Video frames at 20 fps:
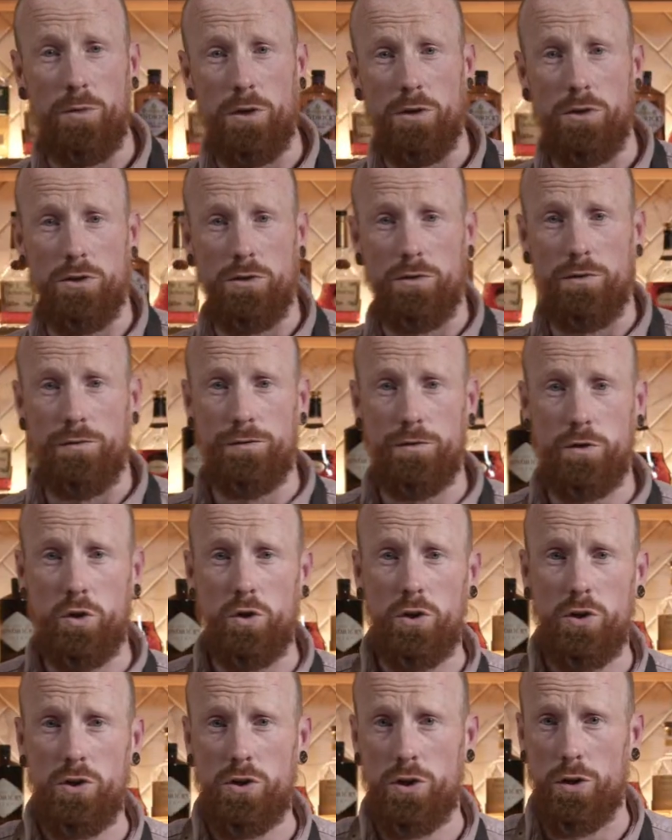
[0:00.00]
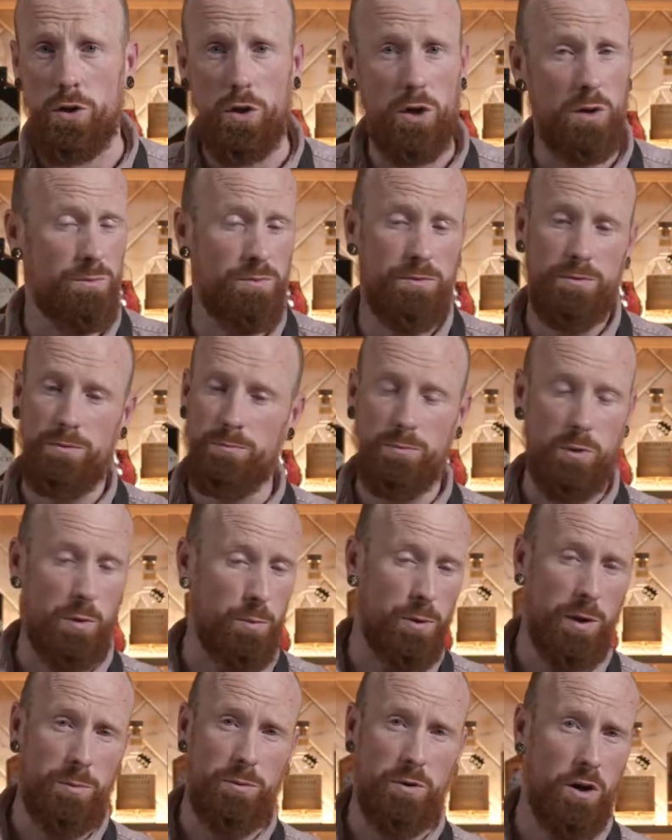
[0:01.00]
mils of sugar syrup. You know,
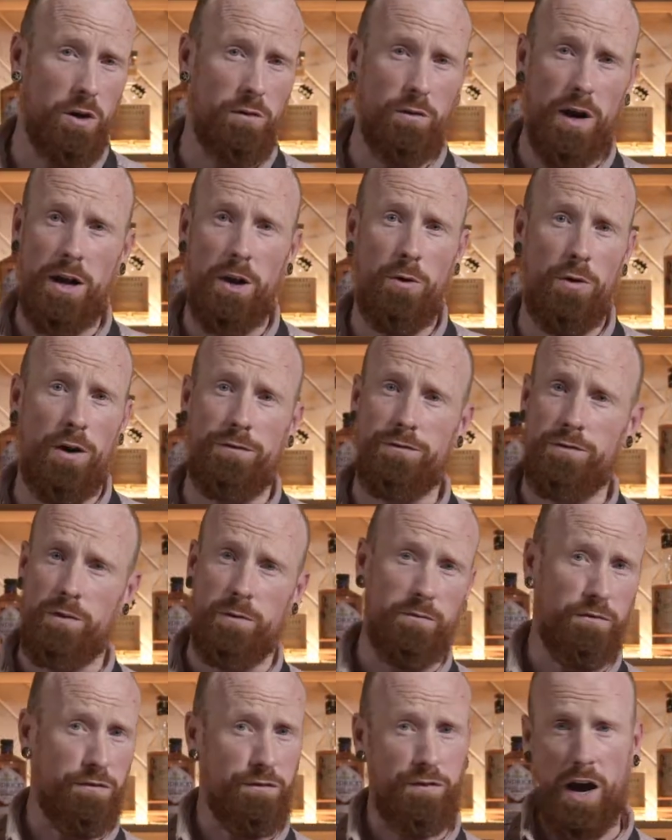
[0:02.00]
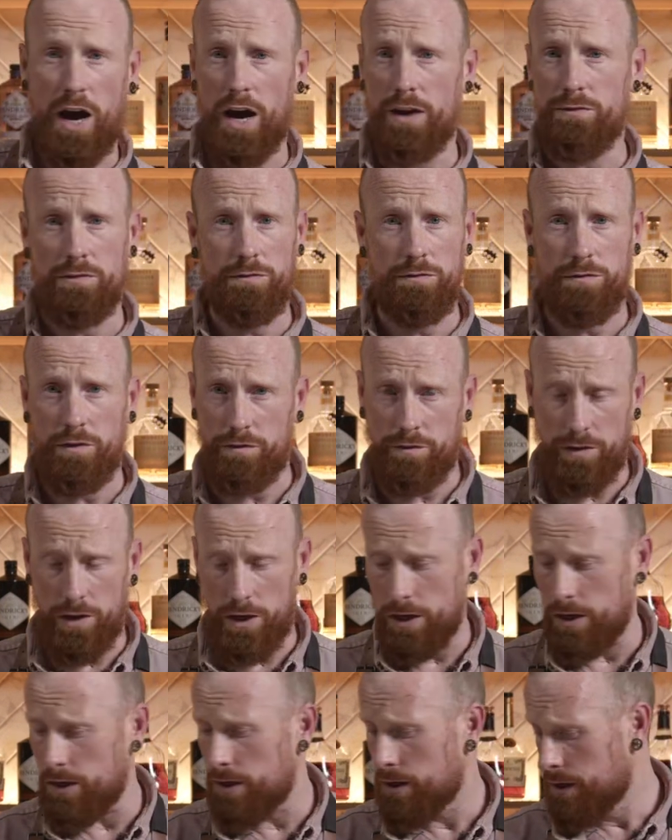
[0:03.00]
people go anywhere from 5 to
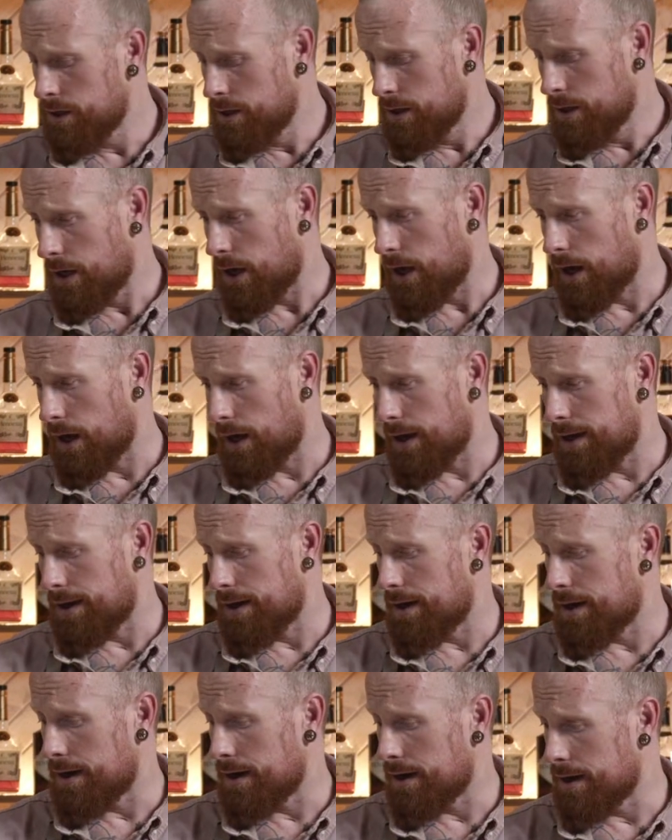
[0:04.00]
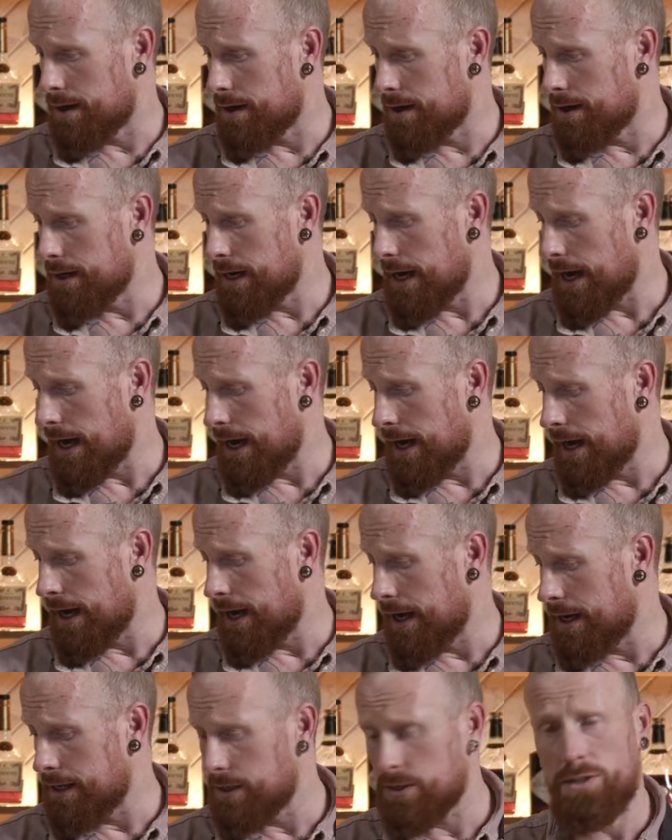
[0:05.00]
15,
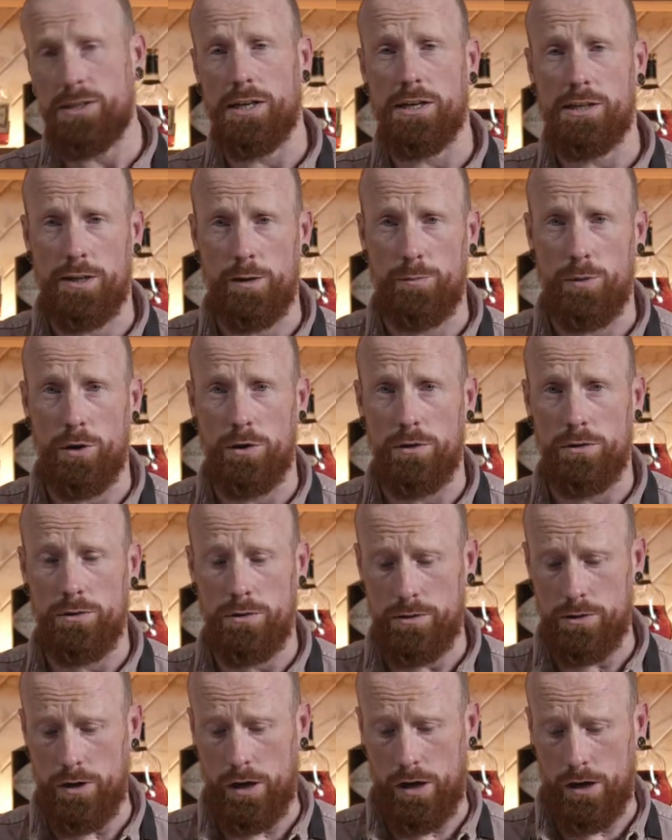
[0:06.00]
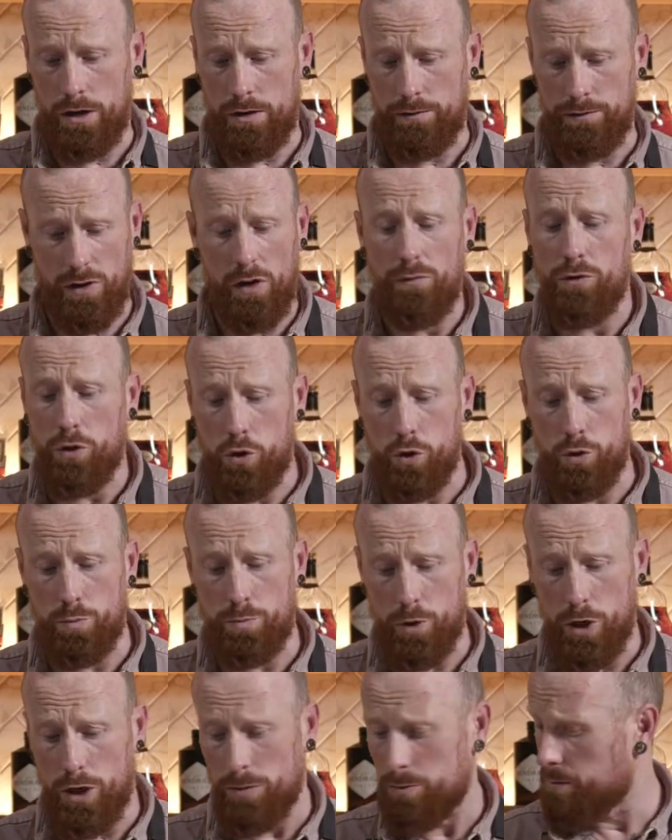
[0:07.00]
and 60 mils of a good
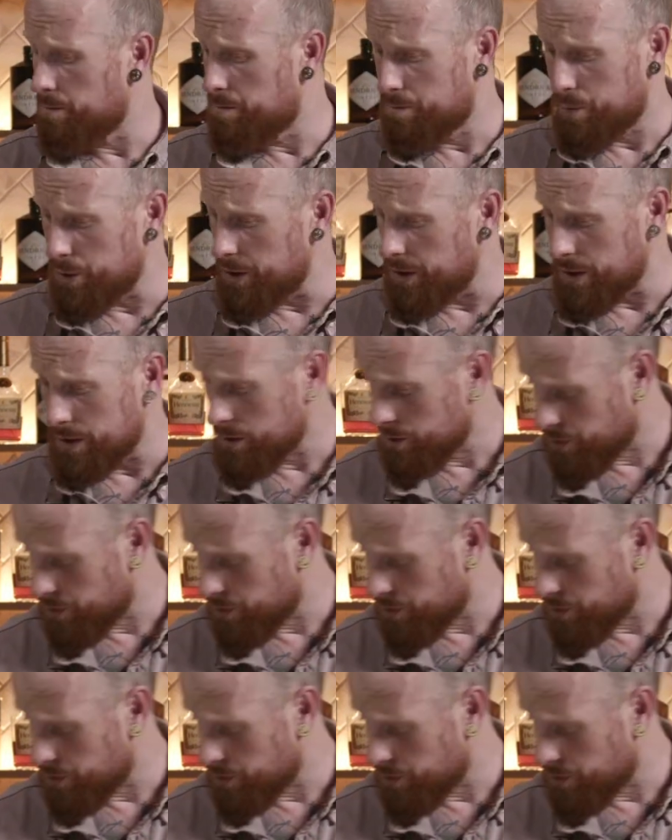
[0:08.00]
bourbon. Bullet is a